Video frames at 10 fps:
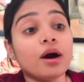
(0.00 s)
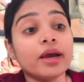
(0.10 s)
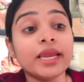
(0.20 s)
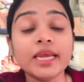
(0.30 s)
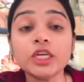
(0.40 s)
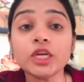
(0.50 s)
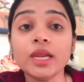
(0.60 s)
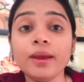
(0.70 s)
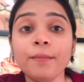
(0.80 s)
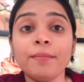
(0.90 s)

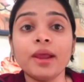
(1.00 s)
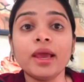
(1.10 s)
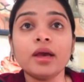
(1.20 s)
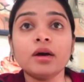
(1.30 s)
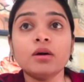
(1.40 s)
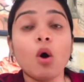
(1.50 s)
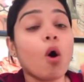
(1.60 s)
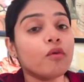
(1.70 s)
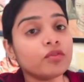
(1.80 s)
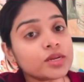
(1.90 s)
Initially
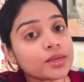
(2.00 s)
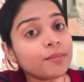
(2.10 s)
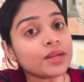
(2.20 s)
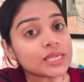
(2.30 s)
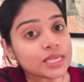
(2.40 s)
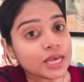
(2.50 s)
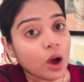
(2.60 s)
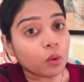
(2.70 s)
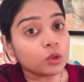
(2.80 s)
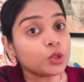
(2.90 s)
offer some
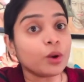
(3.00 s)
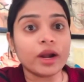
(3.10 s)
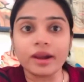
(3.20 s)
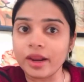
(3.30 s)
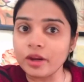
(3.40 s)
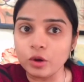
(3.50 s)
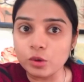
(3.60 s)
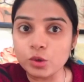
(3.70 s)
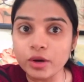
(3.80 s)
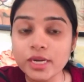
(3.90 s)
discount to attract
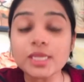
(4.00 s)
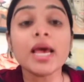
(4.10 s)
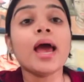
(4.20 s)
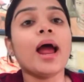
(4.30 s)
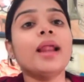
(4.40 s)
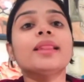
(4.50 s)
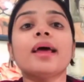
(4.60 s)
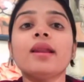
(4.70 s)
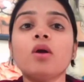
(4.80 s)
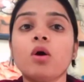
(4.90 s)
new students, and
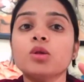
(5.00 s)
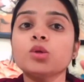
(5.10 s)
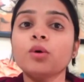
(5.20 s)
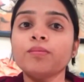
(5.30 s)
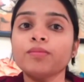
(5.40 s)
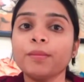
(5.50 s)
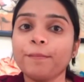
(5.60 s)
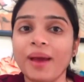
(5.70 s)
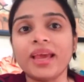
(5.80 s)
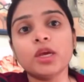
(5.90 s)
then also
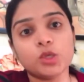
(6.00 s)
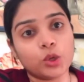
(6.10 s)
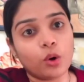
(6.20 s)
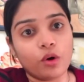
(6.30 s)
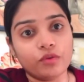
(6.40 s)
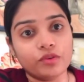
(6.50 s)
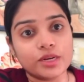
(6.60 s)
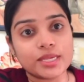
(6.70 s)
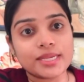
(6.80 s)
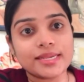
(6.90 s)
package your
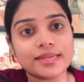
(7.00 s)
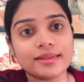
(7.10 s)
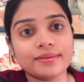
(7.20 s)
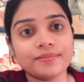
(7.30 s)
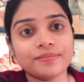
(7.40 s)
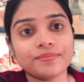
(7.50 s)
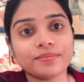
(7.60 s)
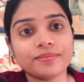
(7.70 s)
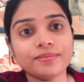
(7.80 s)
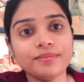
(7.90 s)
offers.
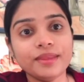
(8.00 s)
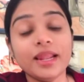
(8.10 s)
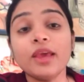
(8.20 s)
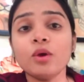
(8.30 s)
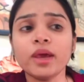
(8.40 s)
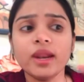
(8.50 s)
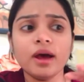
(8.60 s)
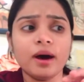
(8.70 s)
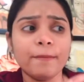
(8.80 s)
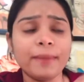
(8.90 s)
Like you
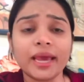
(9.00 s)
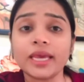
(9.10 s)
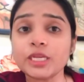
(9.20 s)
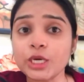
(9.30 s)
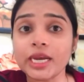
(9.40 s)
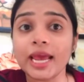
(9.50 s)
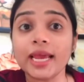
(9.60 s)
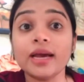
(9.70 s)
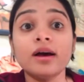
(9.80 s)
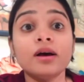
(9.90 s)
can package it
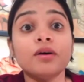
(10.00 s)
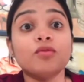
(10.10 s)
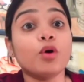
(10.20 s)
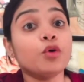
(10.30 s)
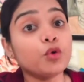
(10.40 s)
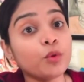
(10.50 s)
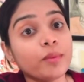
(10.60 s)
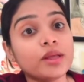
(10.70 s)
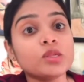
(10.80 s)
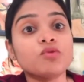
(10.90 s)
like for 2
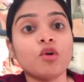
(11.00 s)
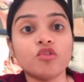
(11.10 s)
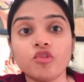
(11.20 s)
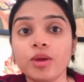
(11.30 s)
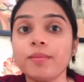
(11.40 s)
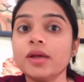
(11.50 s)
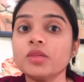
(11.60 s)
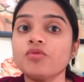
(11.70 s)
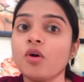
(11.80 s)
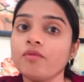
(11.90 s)
months, for 3
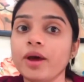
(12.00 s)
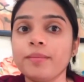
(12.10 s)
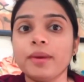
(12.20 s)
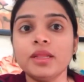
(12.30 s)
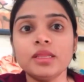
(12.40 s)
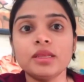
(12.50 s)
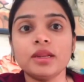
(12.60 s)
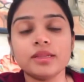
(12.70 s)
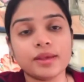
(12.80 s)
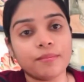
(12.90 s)
months, for 1 month,
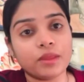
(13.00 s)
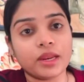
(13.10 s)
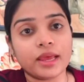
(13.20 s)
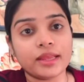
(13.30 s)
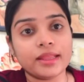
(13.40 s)
something like